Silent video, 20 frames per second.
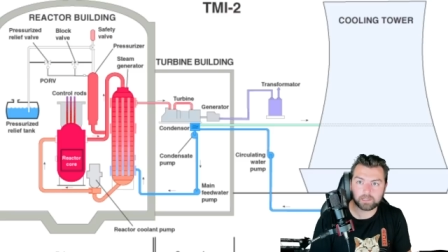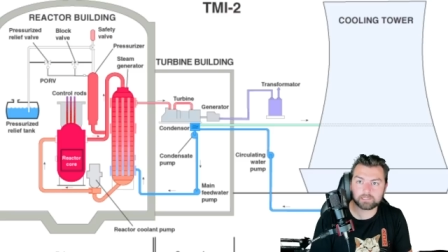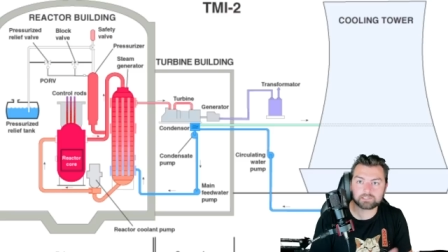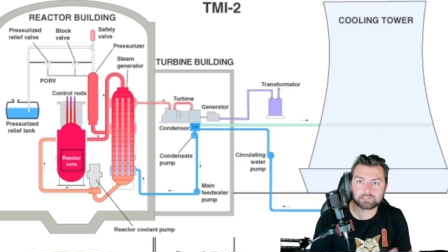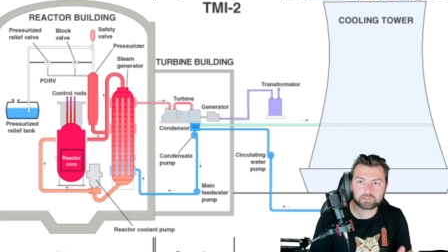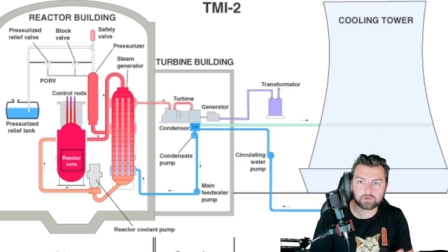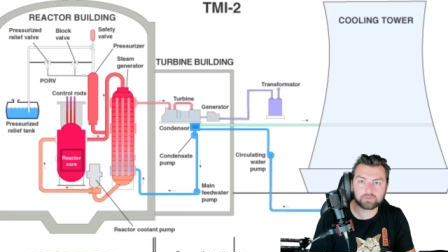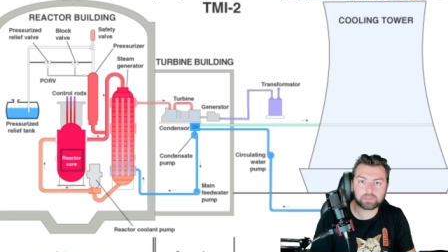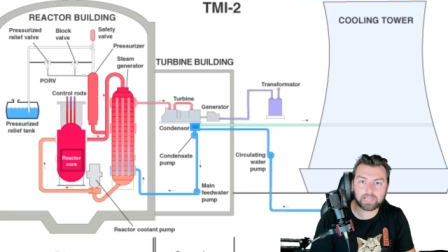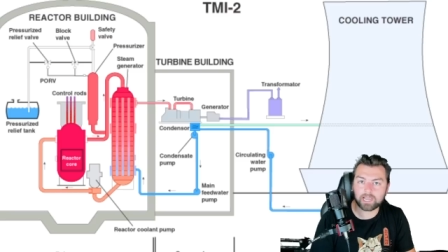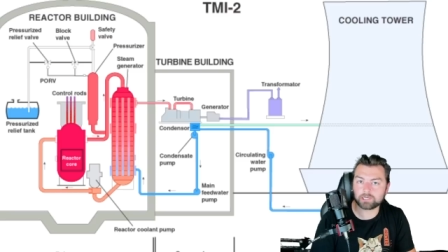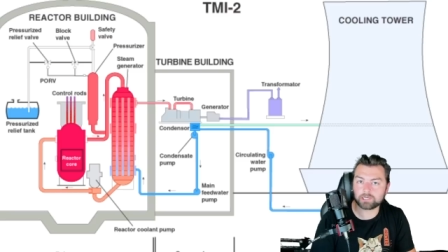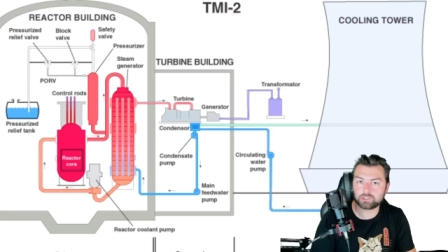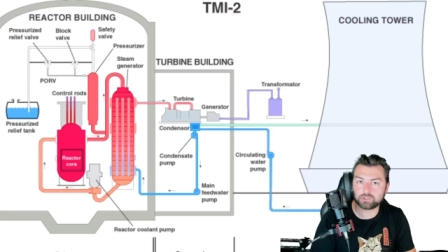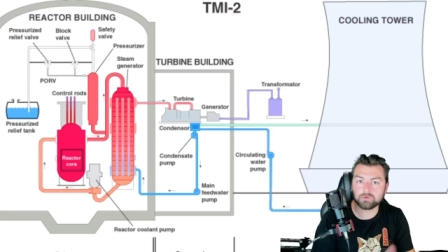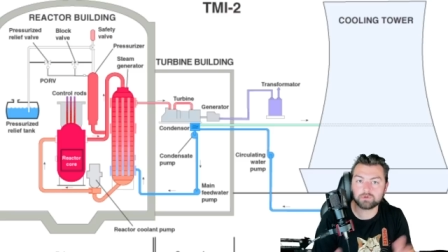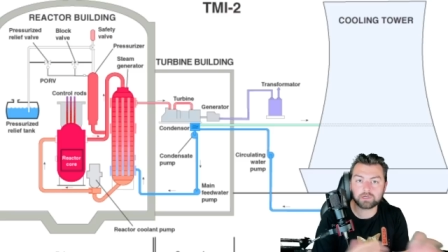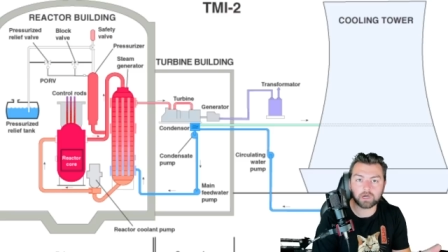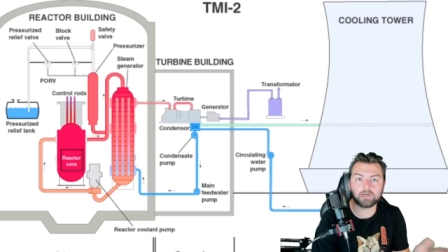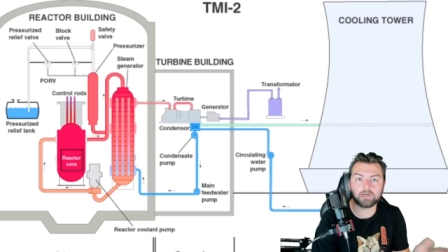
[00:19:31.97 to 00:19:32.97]
And so they had
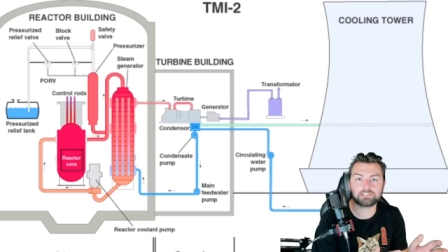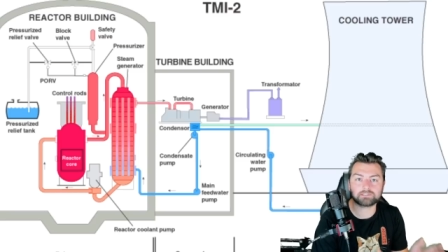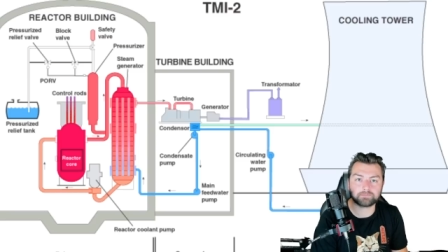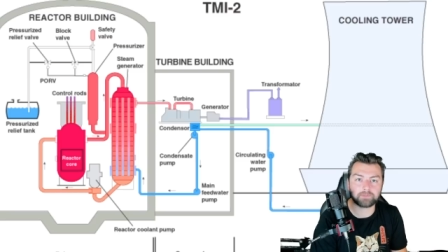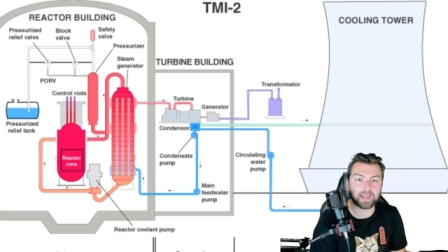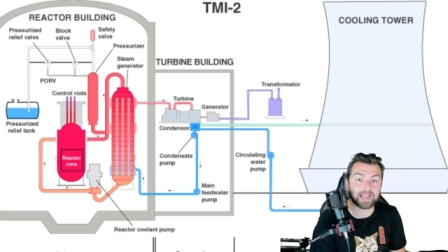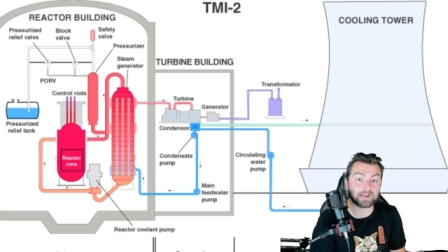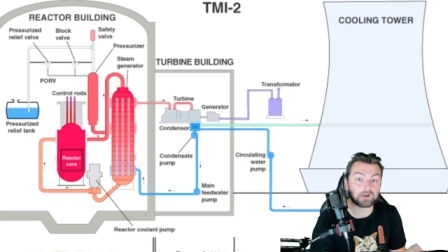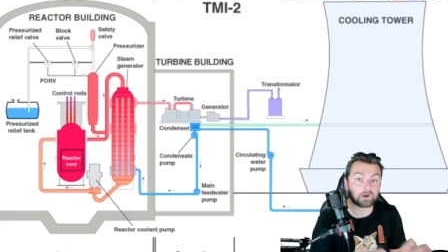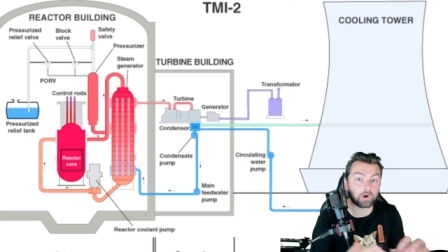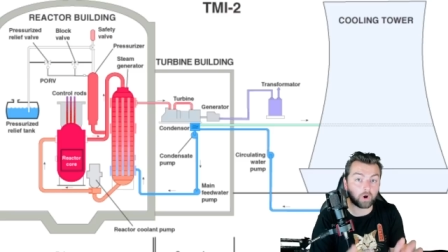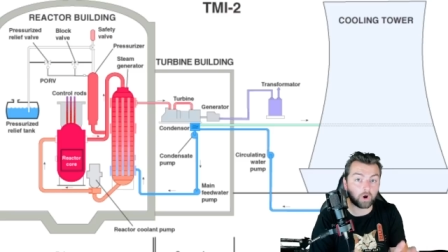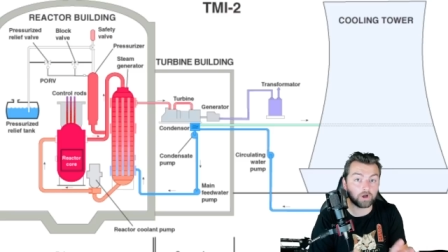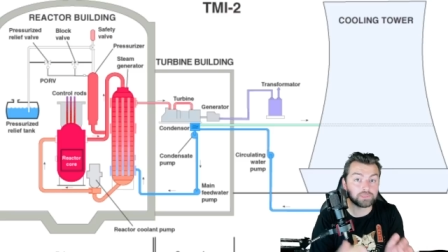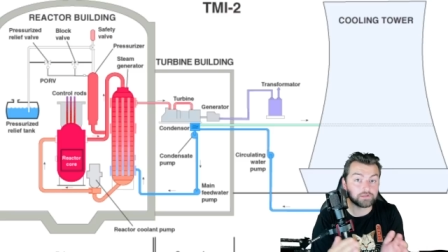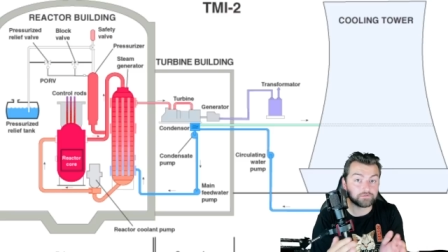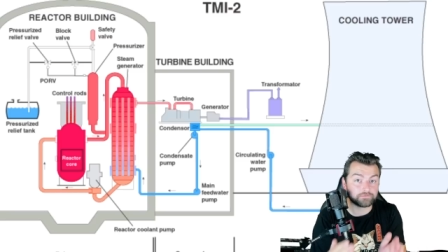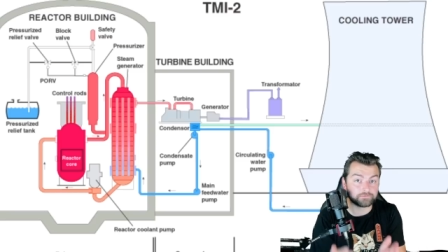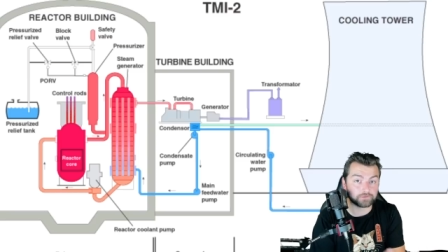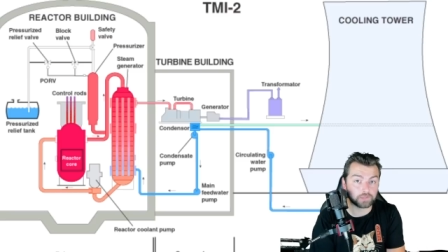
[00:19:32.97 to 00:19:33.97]
to cut back
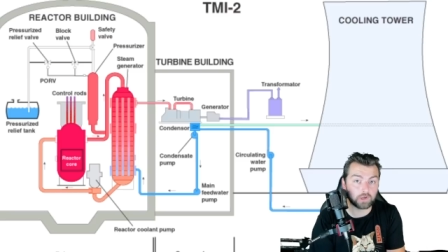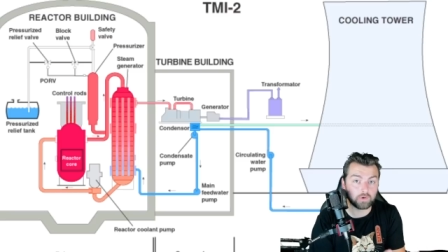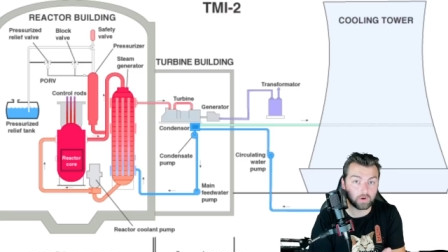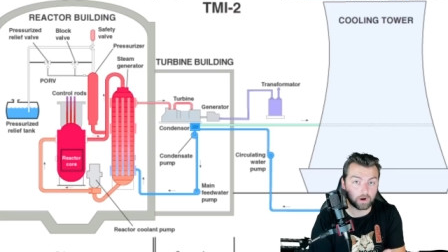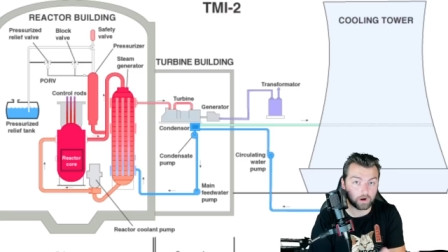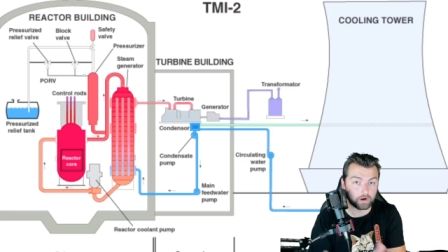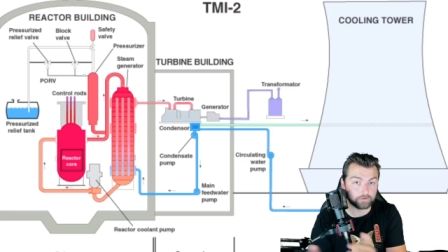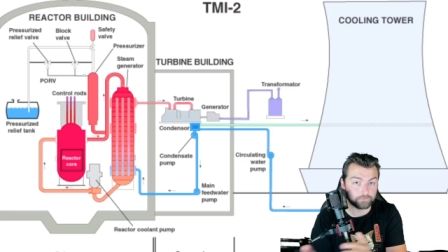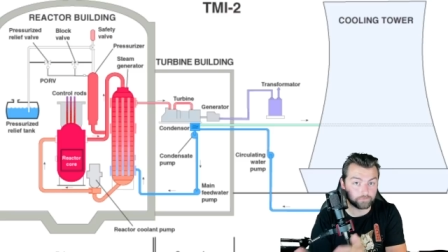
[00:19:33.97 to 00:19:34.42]
on the flow of